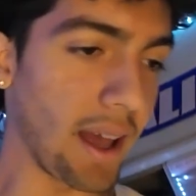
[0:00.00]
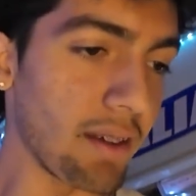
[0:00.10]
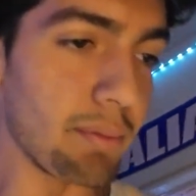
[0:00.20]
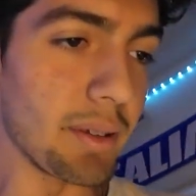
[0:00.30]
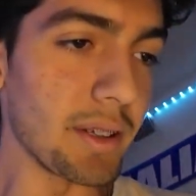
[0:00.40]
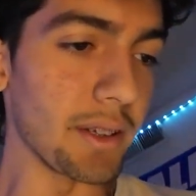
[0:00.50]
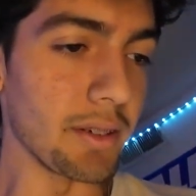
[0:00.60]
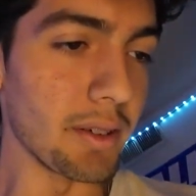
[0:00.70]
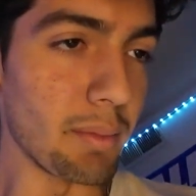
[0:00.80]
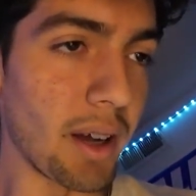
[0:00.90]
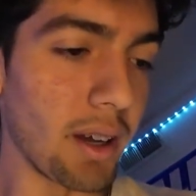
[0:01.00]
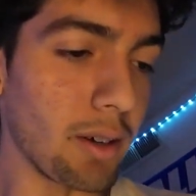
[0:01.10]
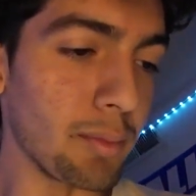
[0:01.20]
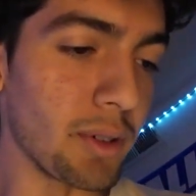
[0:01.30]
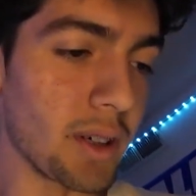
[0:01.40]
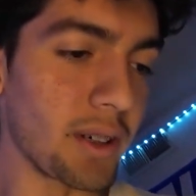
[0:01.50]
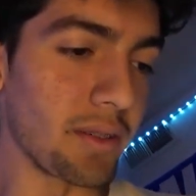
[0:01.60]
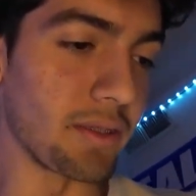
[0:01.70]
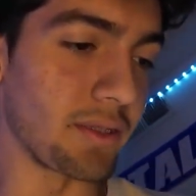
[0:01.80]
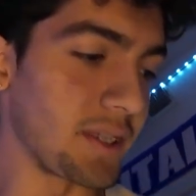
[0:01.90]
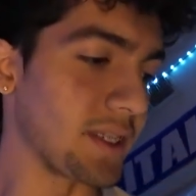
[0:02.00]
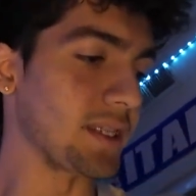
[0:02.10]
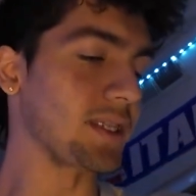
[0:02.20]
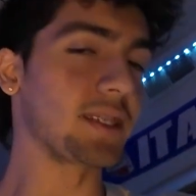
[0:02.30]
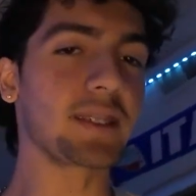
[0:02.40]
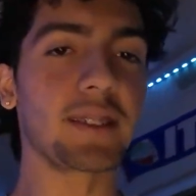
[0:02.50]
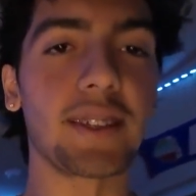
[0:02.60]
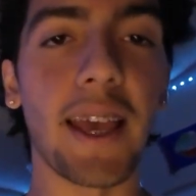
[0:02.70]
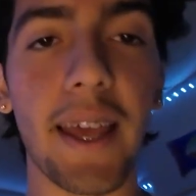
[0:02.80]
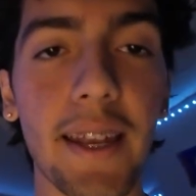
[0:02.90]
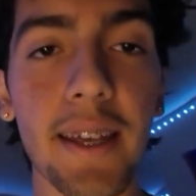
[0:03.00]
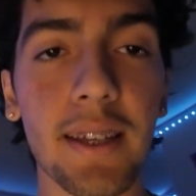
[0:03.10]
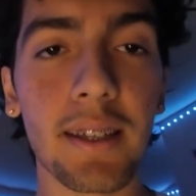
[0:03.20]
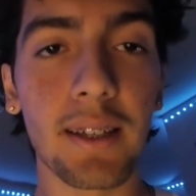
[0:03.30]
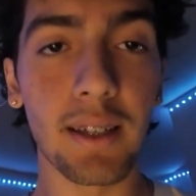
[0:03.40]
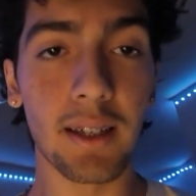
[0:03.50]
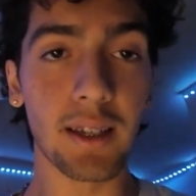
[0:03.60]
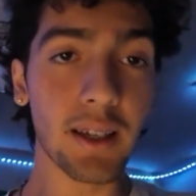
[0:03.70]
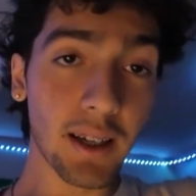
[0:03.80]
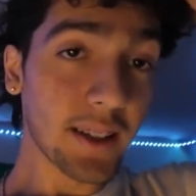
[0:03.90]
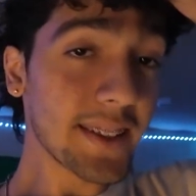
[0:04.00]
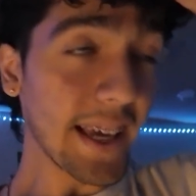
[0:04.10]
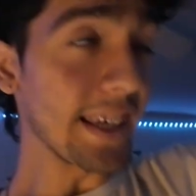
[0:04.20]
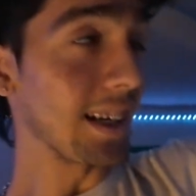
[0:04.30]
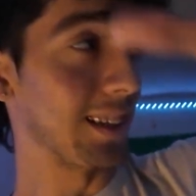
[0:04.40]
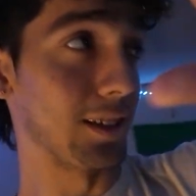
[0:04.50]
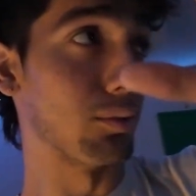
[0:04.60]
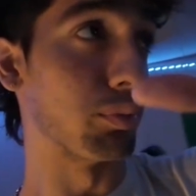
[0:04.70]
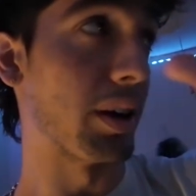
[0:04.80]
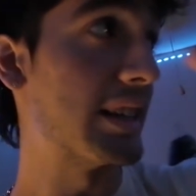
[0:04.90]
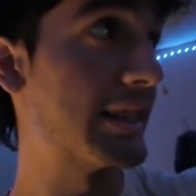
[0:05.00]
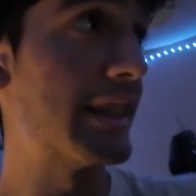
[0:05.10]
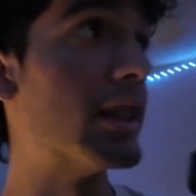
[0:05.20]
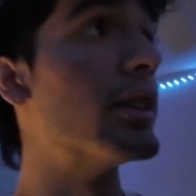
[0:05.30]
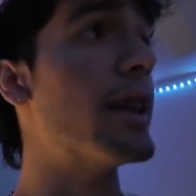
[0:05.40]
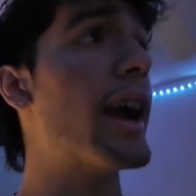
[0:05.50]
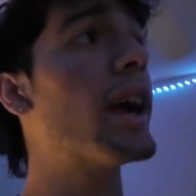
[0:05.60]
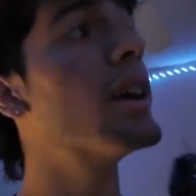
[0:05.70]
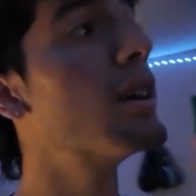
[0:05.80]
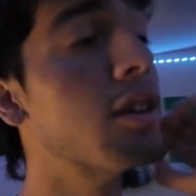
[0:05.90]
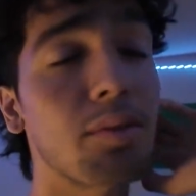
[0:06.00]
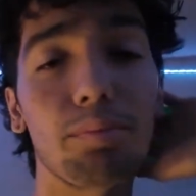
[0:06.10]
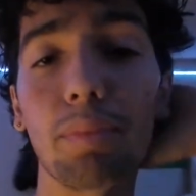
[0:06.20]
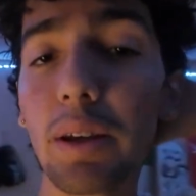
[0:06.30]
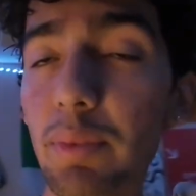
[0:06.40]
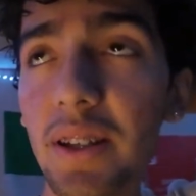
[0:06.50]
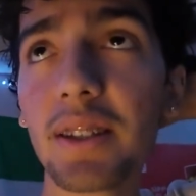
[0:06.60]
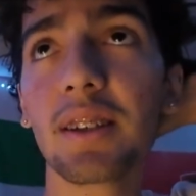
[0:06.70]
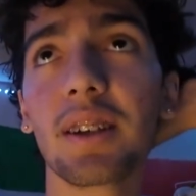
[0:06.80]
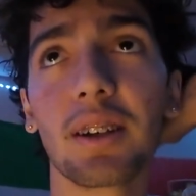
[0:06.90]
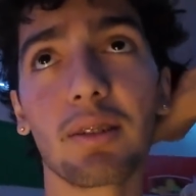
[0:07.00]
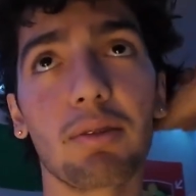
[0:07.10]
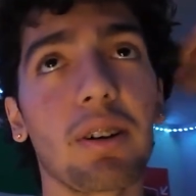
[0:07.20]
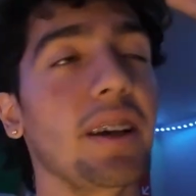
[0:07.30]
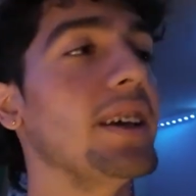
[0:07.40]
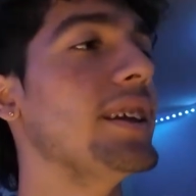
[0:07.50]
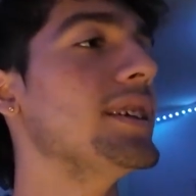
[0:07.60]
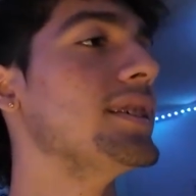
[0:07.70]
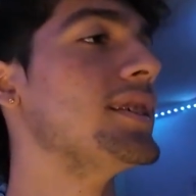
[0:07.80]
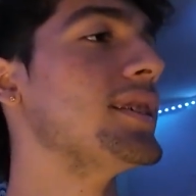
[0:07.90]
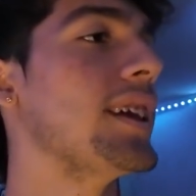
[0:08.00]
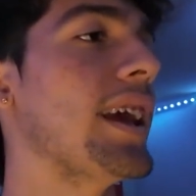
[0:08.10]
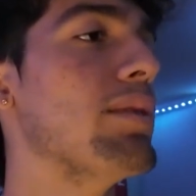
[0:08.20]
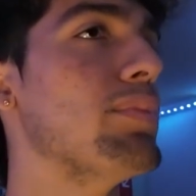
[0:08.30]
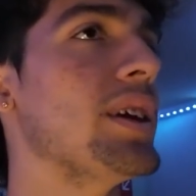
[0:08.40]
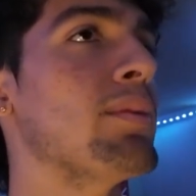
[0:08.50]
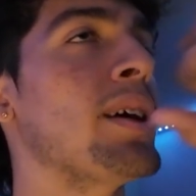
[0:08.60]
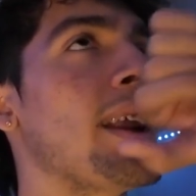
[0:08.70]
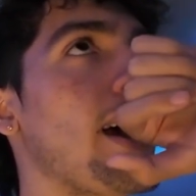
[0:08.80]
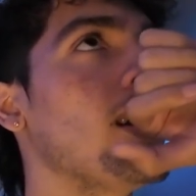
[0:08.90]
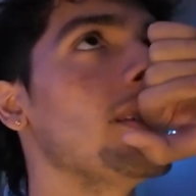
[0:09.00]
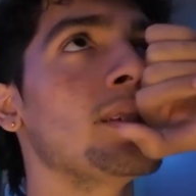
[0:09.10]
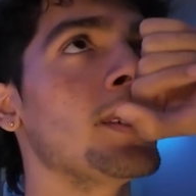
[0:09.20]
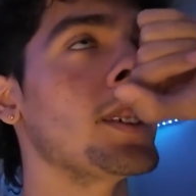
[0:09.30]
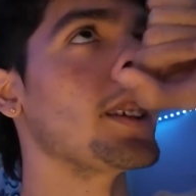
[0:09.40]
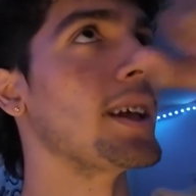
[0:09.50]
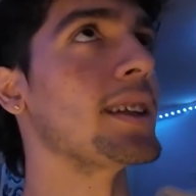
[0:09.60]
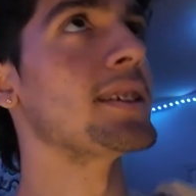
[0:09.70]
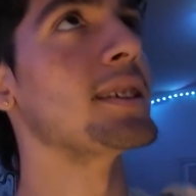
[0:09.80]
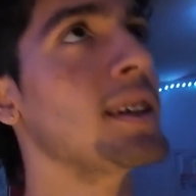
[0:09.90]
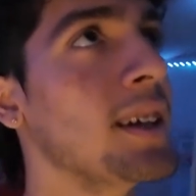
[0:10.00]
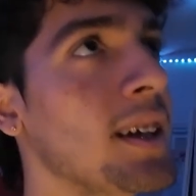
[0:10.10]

have been doing my homework since 10. Taking a little breaks here and there. Maybe, it is 8 p.m. right now, so that's